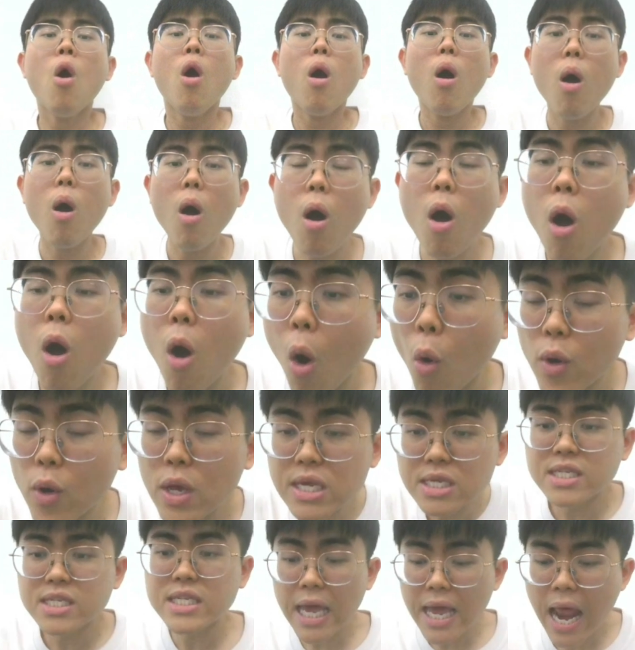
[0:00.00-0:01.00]
Oh,
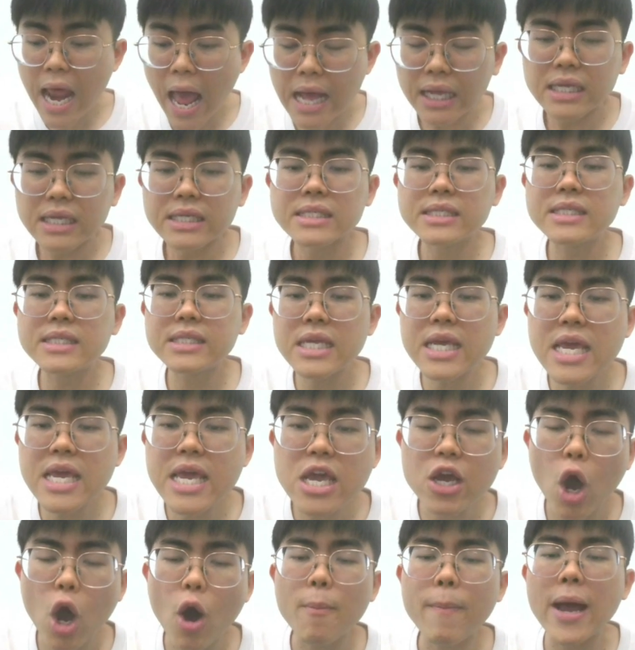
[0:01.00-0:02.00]
we say that
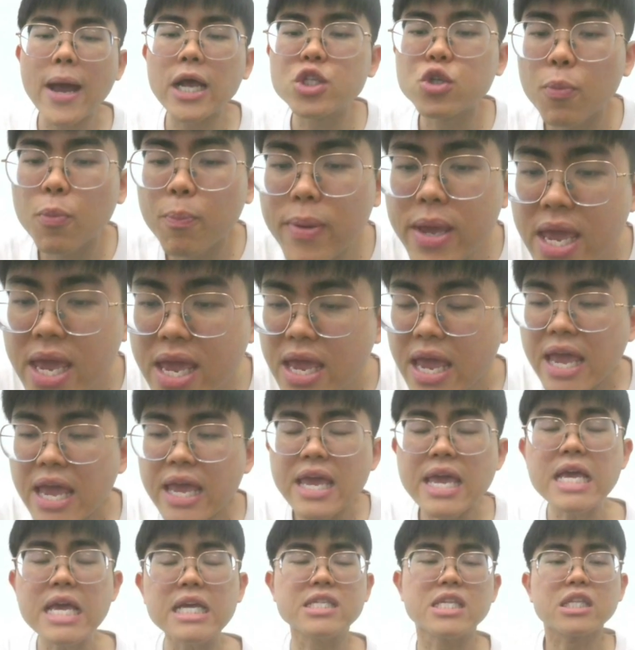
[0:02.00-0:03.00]
C compared to
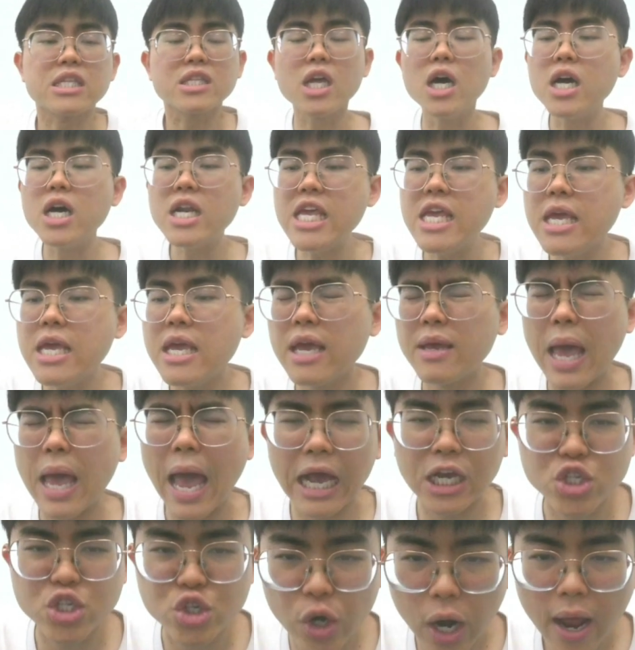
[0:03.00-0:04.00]
B is 30
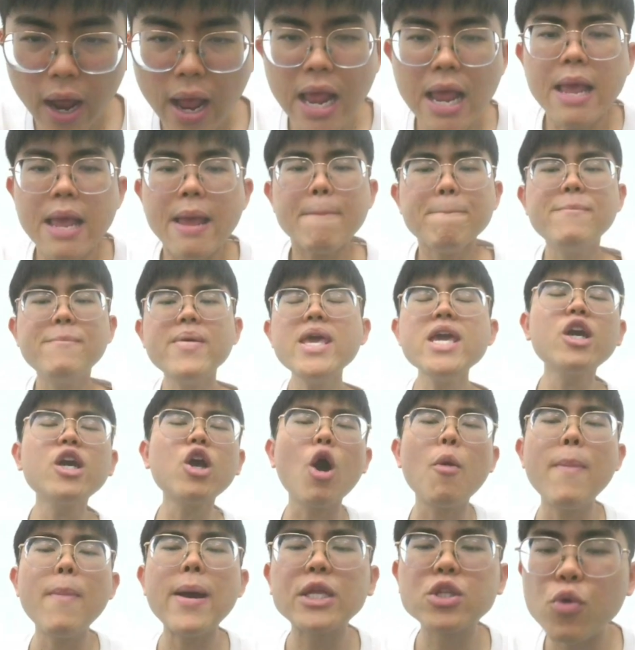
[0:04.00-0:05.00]
extra. B
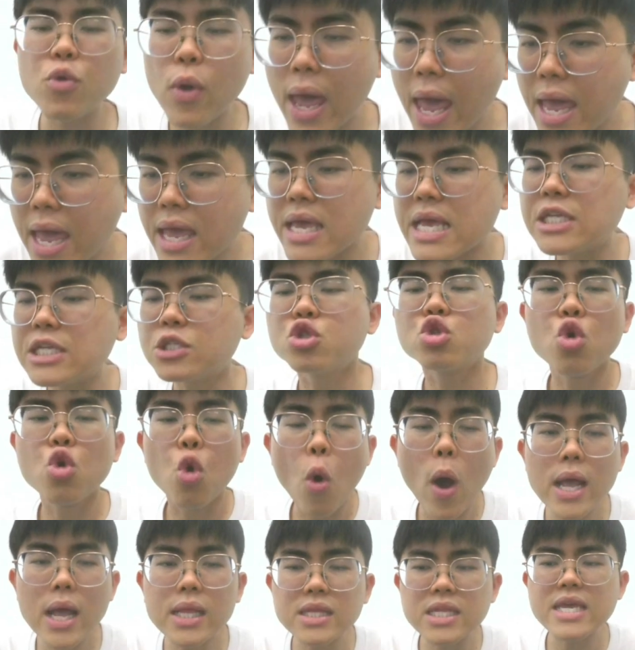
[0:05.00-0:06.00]
compared to A is
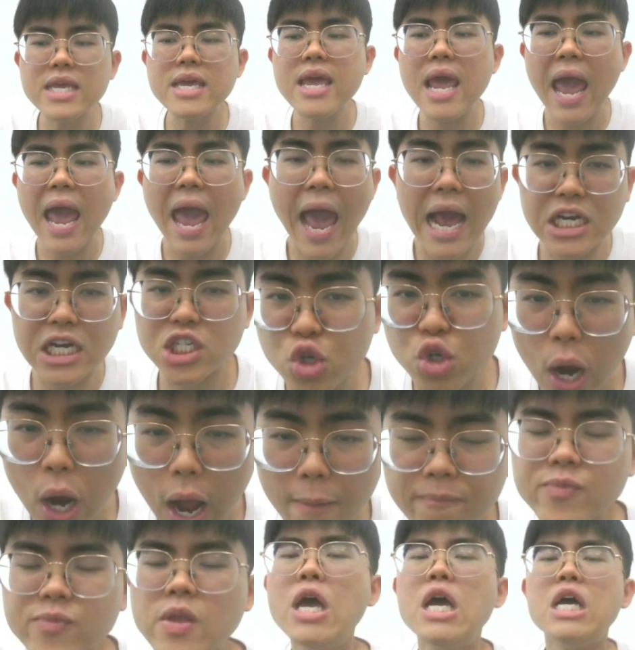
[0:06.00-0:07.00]
20
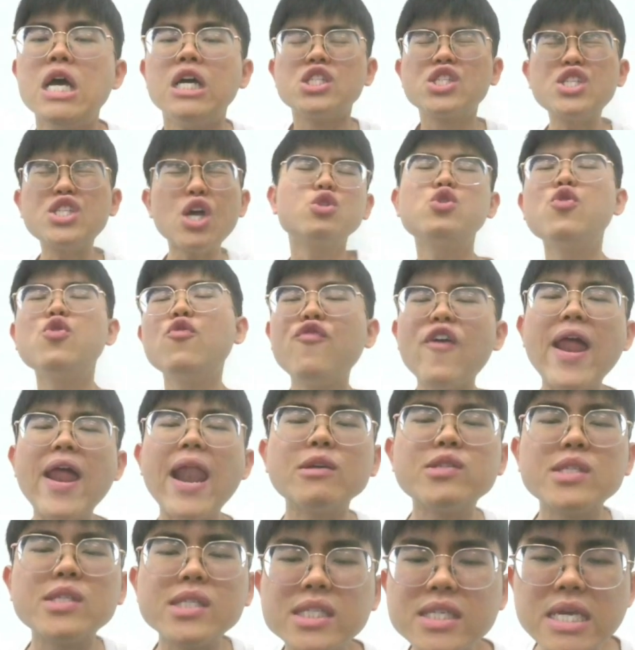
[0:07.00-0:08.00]
extra. So to find
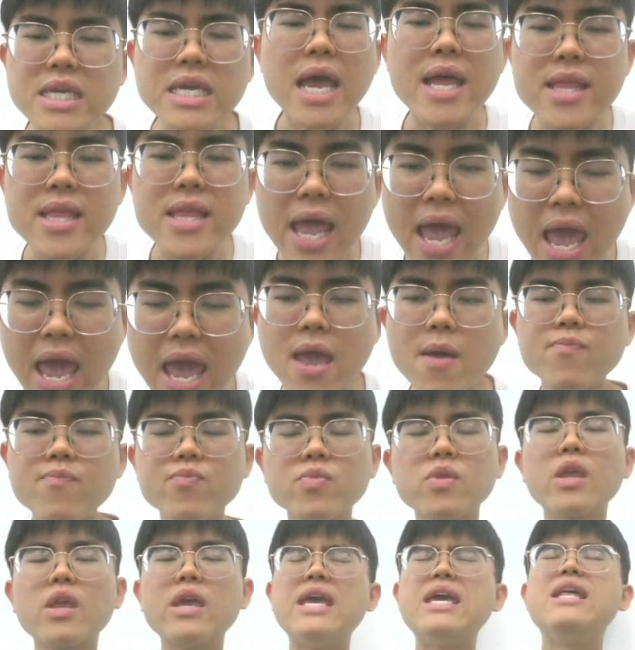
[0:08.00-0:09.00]
out C and A
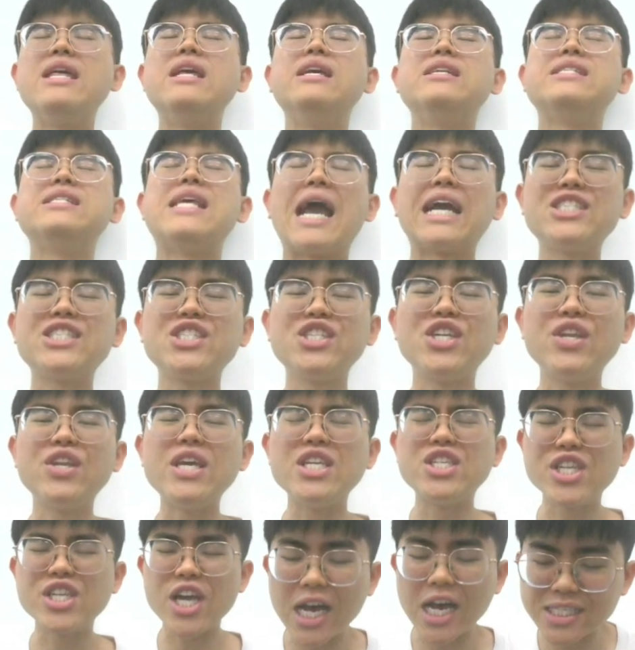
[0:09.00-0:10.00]
is
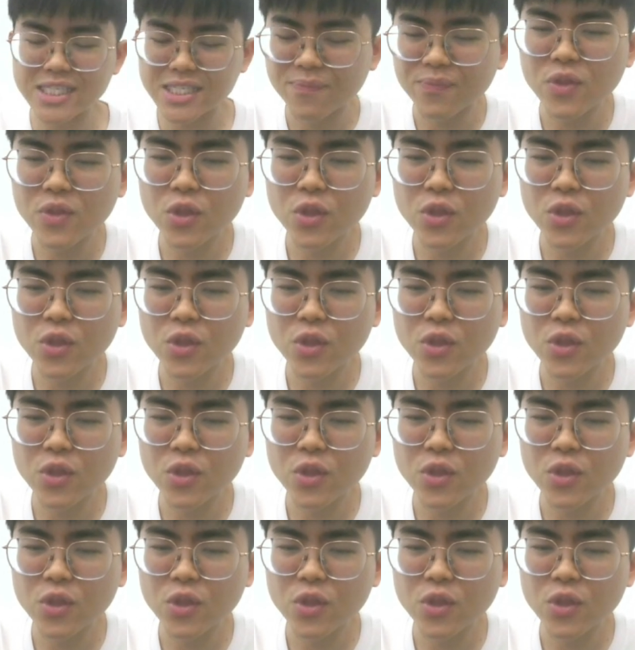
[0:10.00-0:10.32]
actually just